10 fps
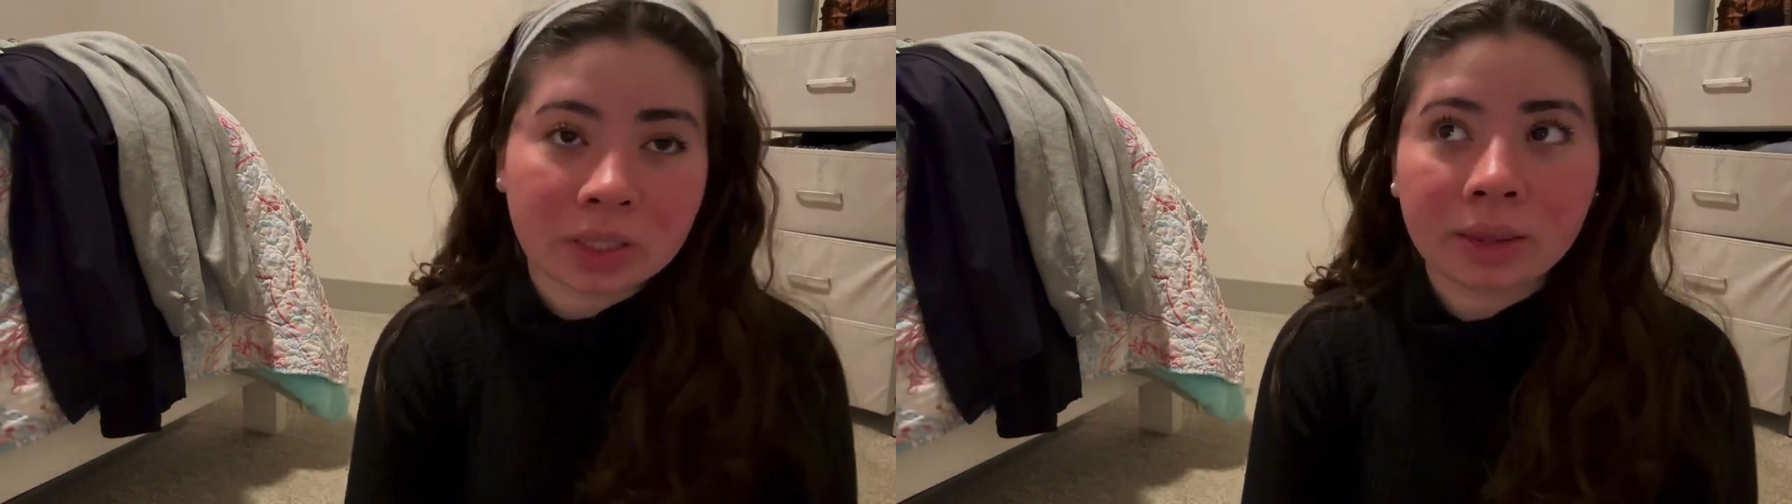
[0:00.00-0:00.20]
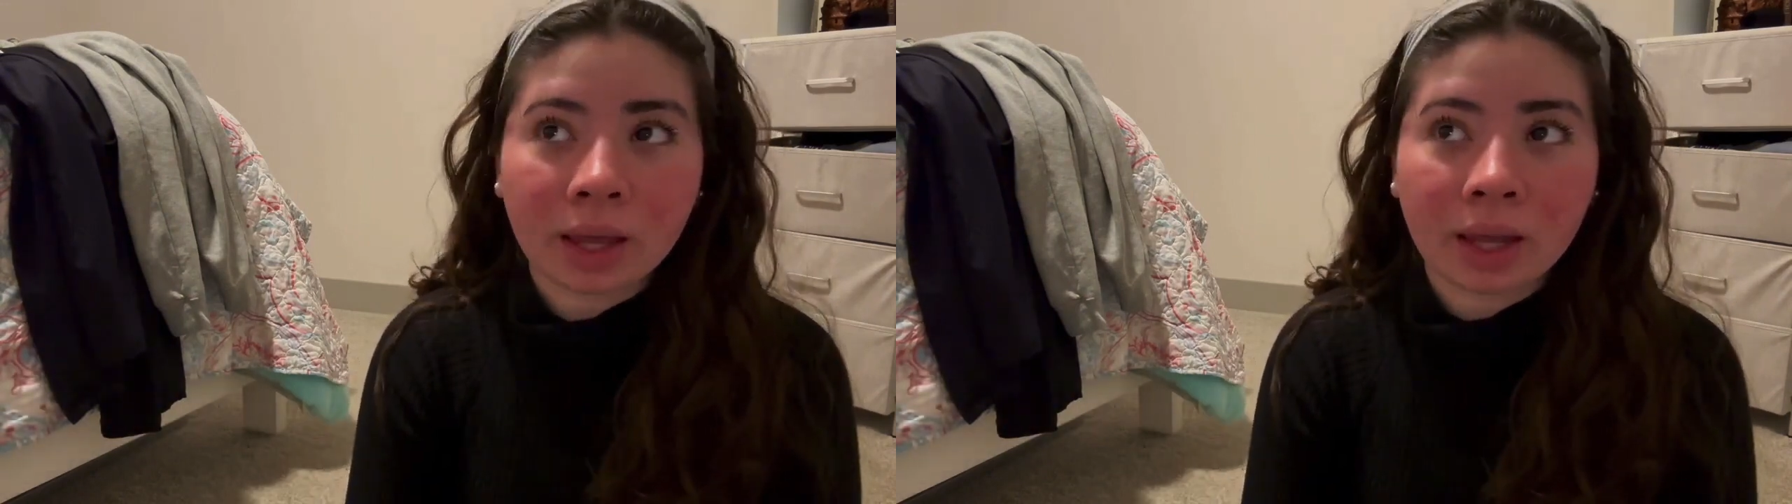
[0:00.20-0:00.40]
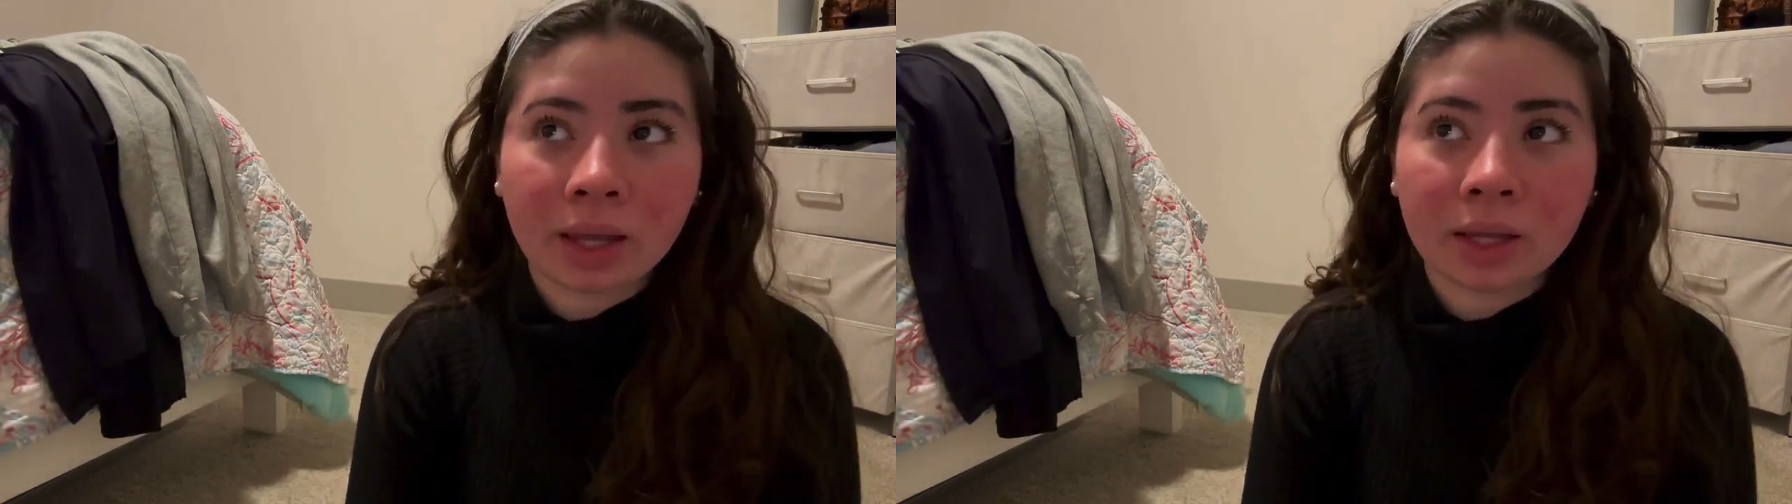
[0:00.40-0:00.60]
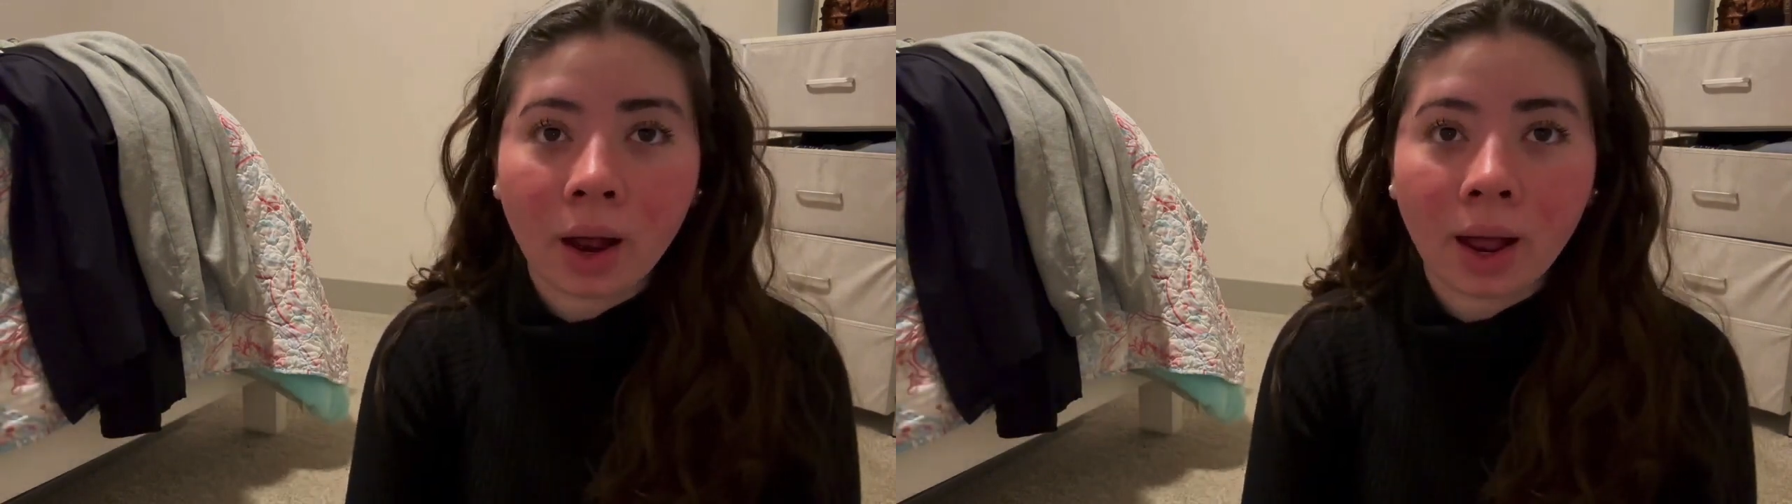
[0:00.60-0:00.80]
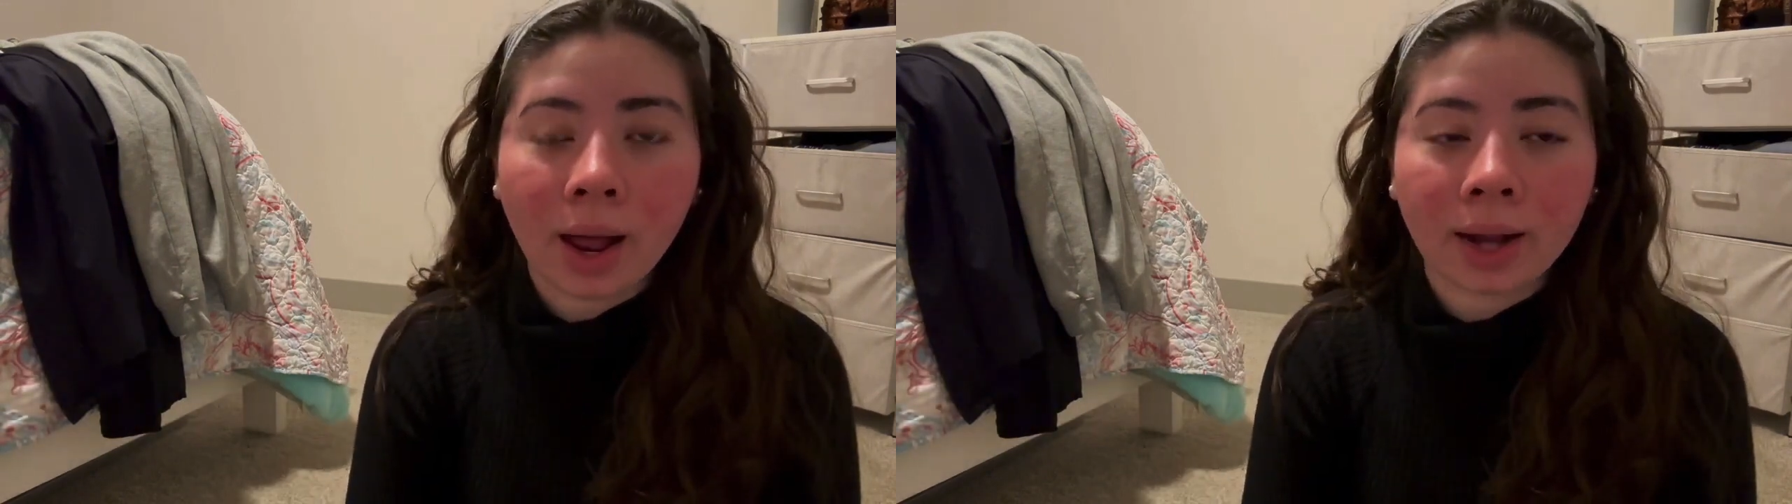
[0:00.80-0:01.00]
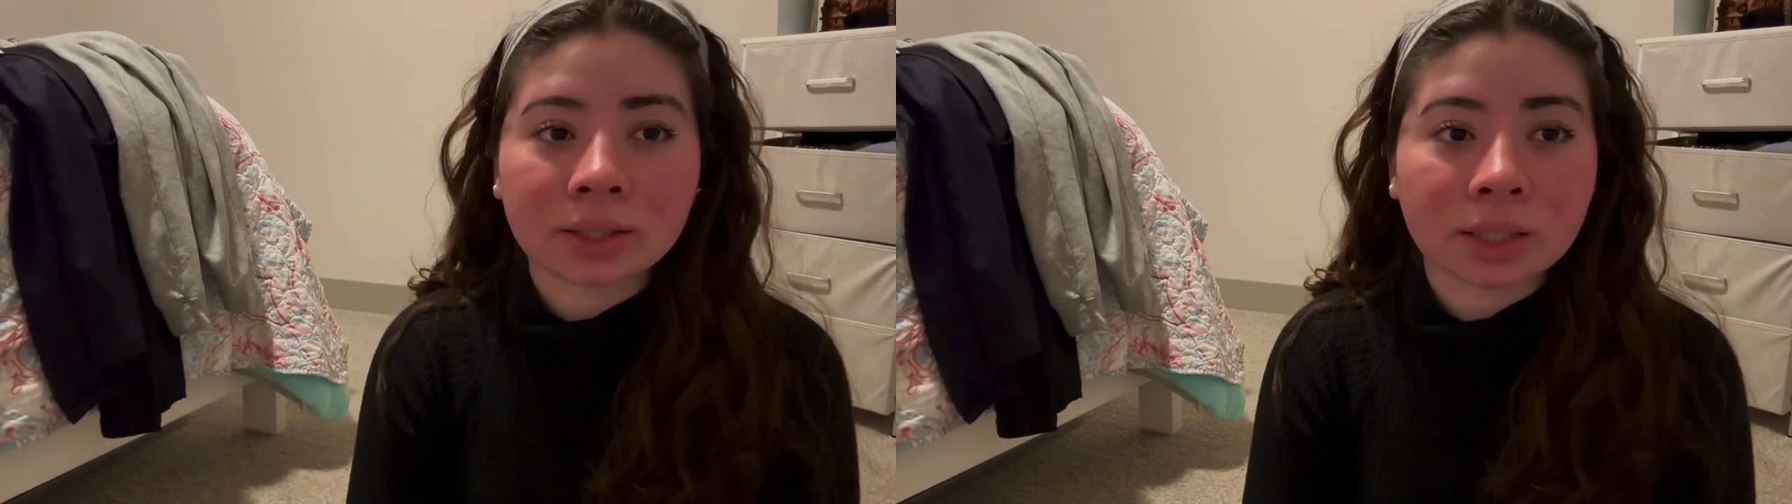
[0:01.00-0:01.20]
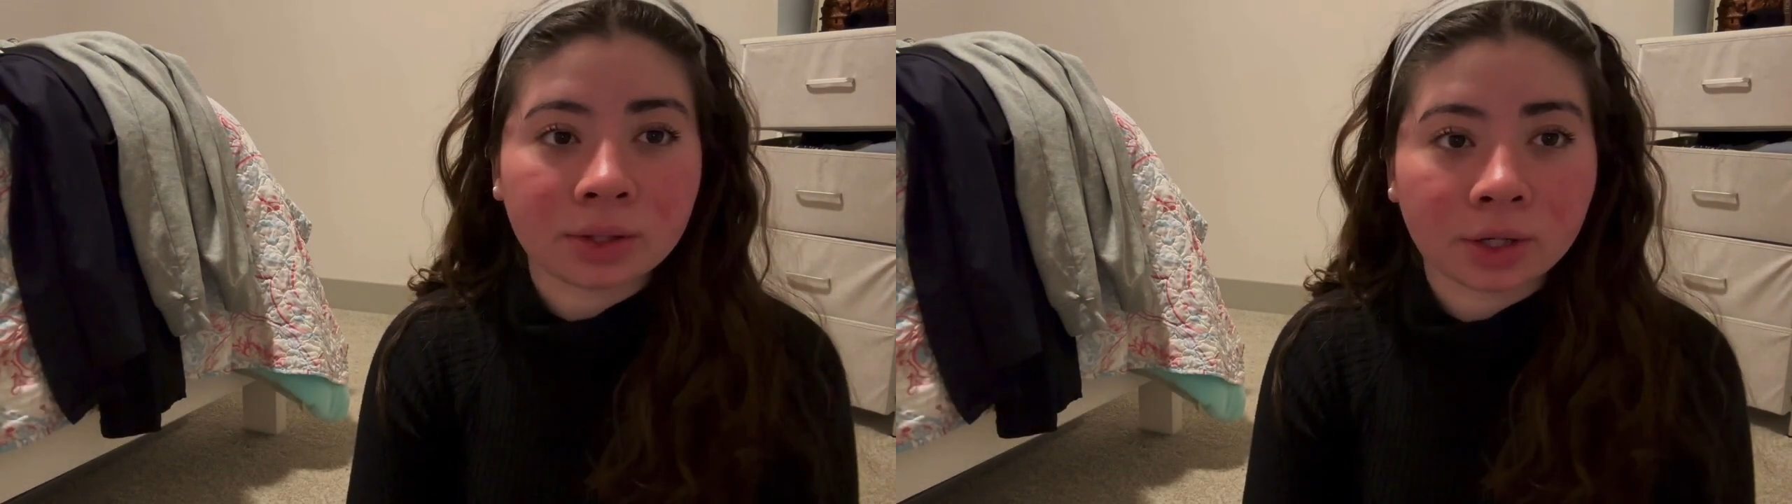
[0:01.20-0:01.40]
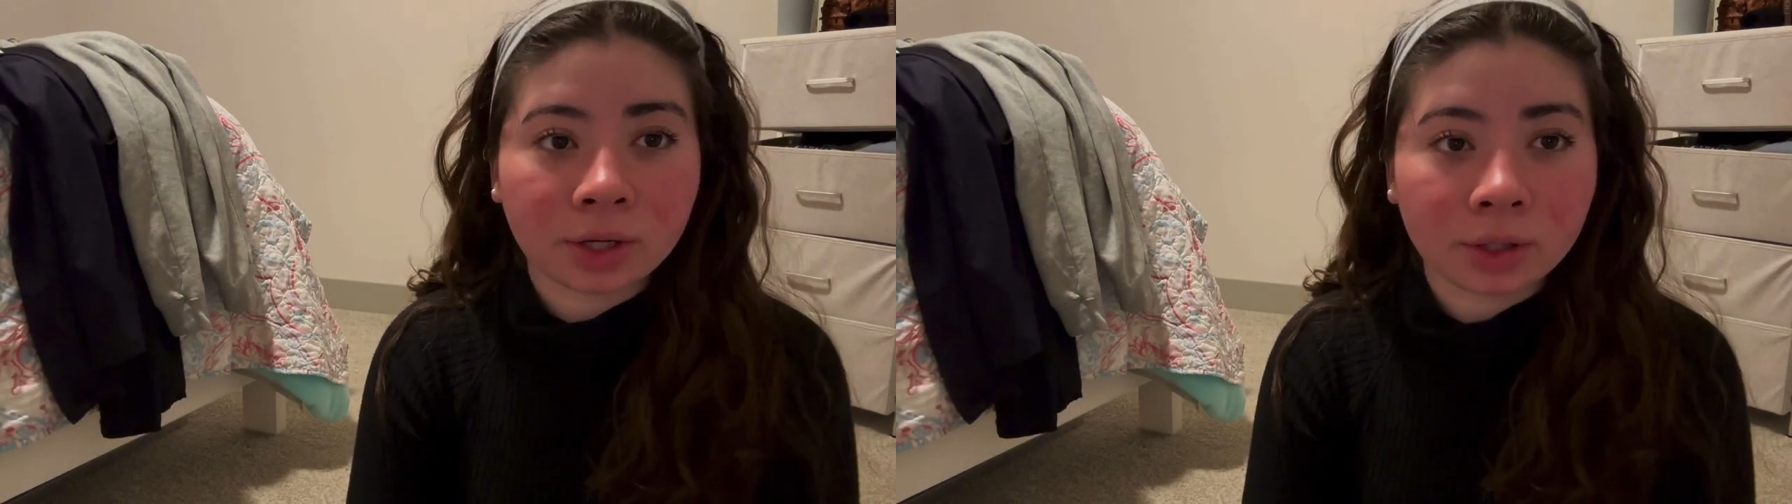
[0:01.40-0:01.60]
They had to
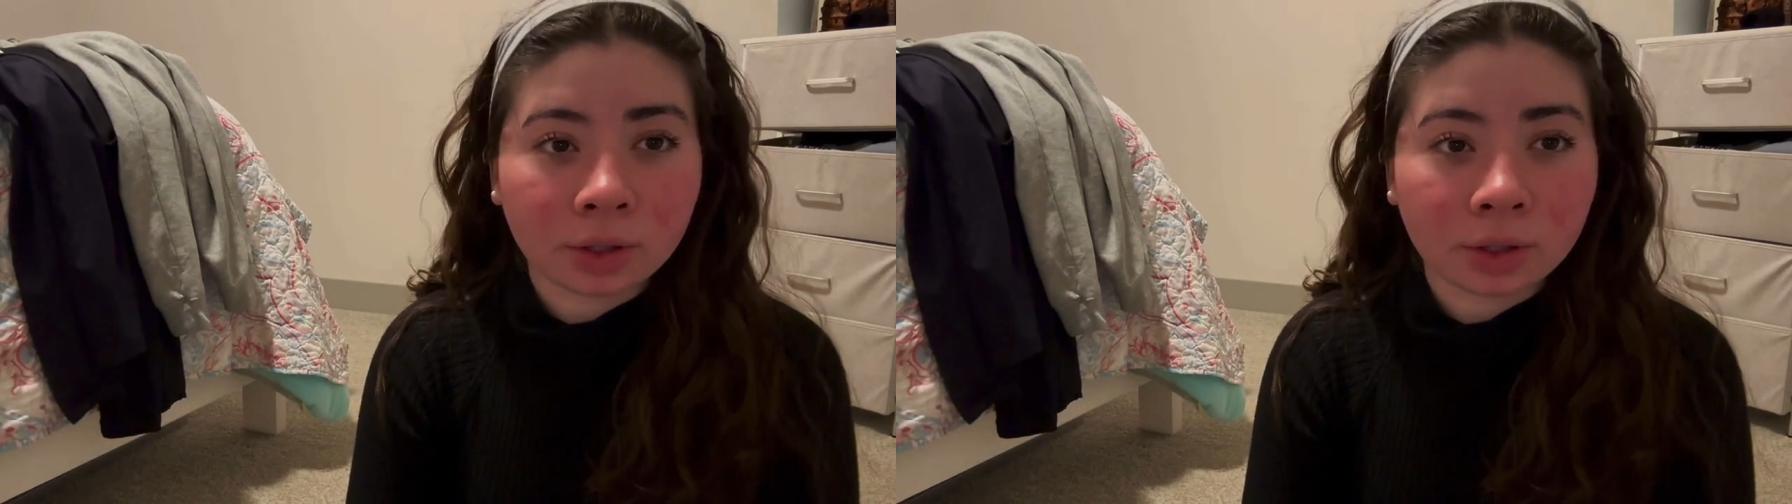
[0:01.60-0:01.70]
either